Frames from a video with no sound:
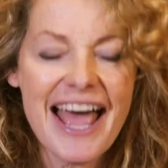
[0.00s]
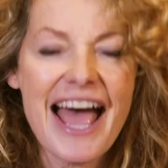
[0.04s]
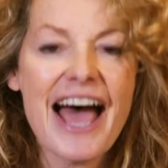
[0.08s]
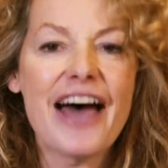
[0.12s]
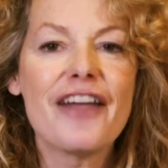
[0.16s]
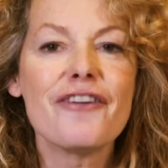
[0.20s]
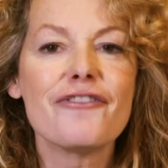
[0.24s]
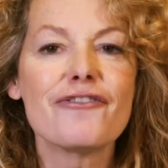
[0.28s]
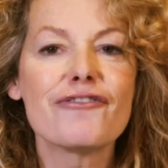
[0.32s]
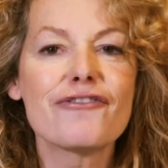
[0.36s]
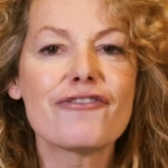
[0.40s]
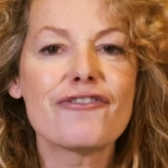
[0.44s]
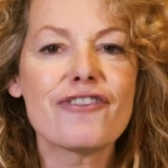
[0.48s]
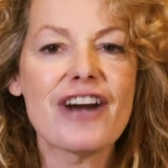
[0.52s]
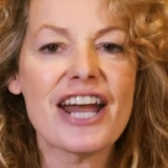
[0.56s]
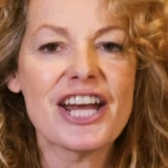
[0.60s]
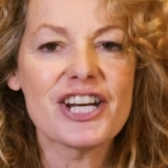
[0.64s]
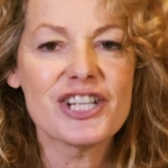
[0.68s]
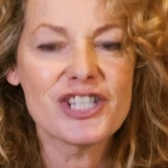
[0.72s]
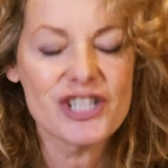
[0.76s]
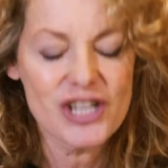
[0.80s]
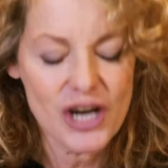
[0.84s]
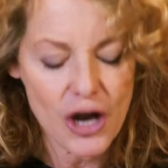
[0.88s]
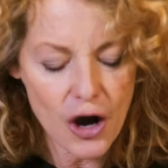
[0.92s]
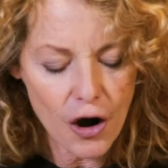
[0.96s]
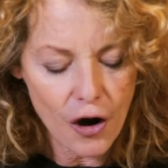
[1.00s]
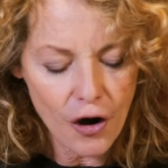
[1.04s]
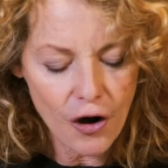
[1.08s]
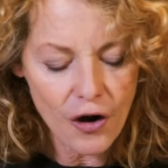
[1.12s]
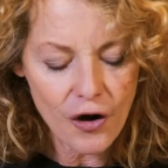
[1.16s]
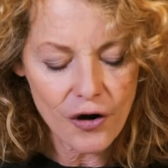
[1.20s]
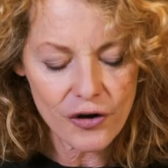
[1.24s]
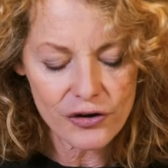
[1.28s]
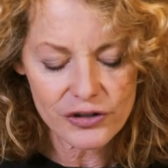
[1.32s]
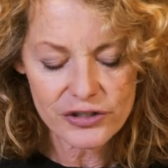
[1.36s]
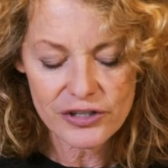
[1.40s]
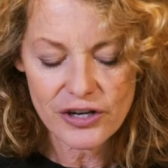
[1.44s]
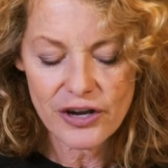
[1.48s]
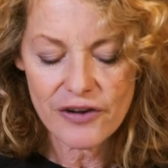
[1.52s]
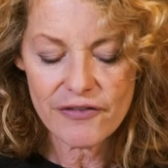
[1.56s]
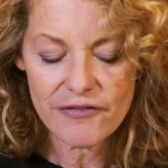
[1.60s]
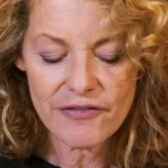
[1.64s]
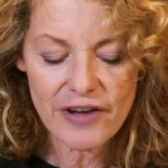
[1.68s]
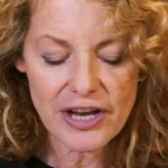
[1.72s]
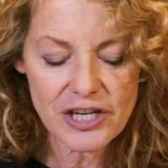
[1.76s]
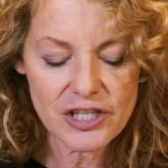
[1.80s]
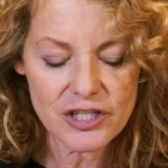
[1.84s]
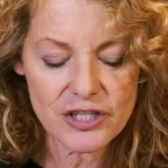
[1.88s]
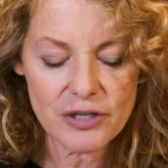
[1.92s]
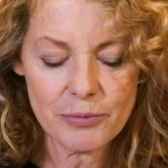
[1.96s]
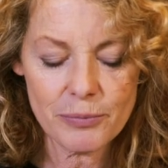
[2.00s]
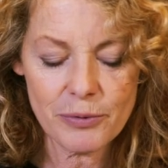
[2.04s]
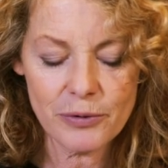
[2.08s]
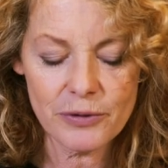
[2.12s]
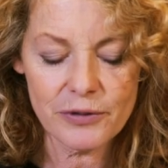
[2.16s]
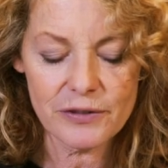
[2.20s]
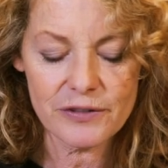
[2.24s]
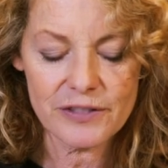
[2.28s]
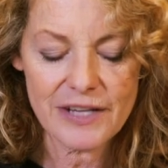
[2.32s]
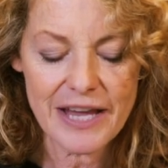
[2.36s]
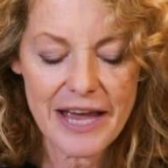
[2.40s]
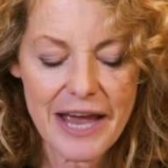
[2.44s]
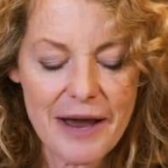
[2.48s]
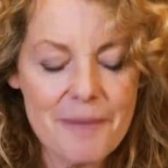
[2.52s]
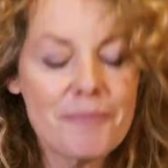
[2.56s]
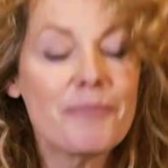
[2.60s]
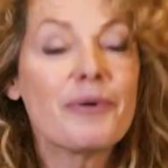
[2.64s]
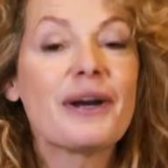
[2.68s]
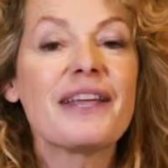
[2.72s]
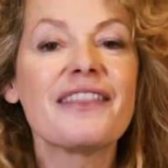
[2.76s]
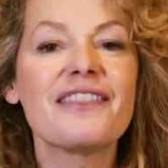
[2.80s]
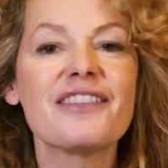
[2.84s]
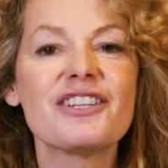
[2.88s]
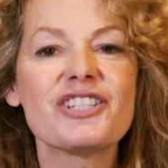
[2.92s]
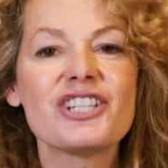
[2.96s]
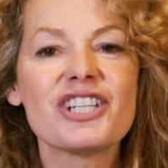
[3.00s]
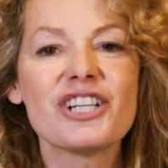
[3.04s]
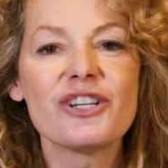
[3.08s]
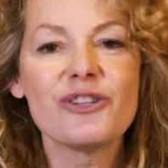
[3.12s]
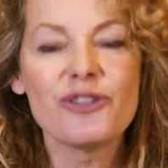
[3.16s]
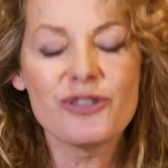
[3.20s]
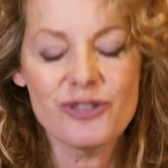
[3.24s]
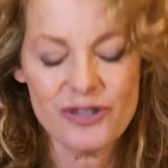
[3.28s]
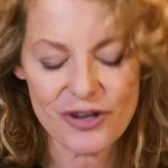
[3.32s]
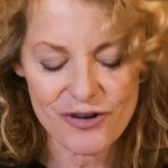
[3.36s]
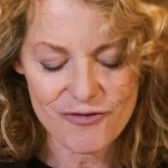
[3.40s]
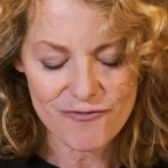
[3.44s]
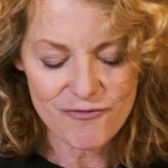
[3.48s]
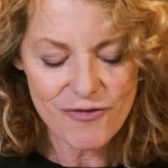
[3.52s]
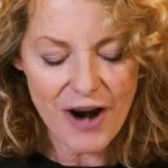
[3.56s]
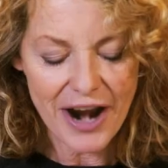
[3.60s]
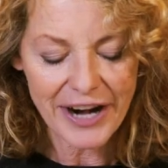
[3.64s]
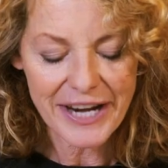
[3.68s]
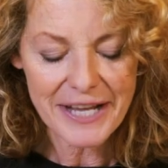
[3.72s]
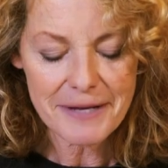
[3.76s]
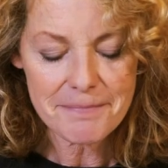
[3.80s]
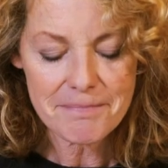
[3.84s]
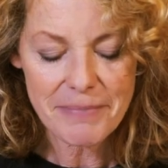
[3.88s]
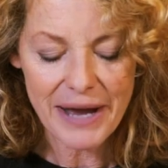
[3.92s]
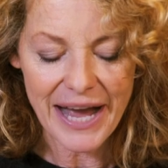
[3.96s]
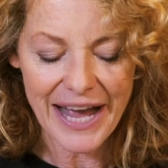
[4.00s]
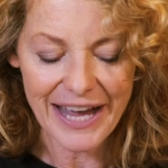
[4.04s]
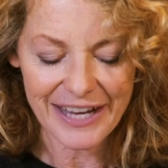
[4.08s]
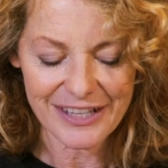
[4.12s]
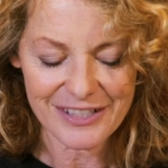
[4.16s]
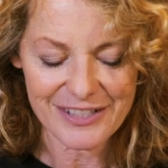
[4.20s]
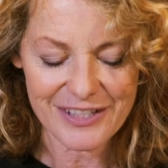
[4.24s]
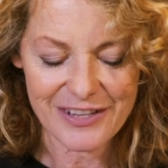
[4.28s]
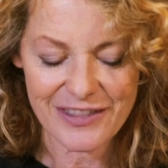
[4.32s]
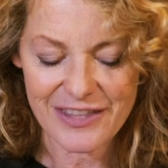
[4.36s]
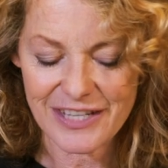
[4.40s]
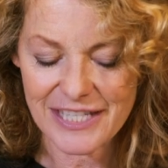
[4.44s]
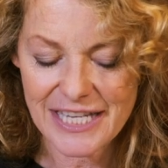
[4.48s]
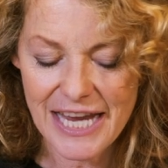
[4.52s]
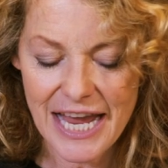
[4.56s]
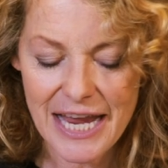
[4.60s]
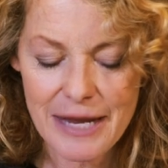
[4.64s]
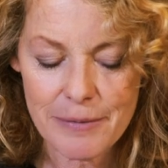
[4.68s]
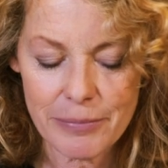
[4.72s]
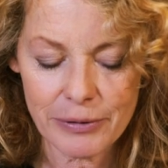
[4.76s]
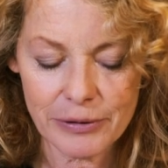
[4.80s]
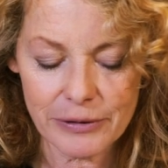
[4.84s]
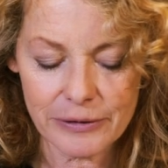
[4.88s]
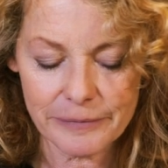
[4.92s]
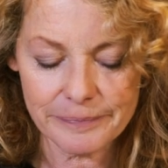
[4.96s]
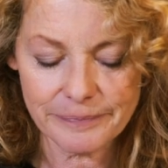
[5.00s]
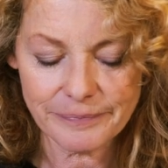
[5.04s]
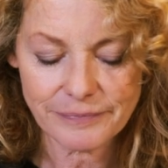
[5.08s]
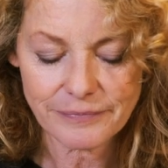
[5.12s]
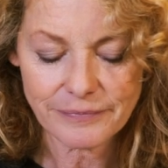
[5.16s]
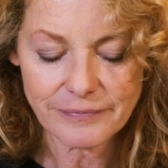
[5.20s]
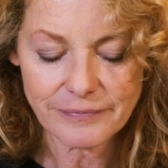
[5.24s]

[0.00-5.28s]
and fresh, hot vegetables bring the children running back to the table.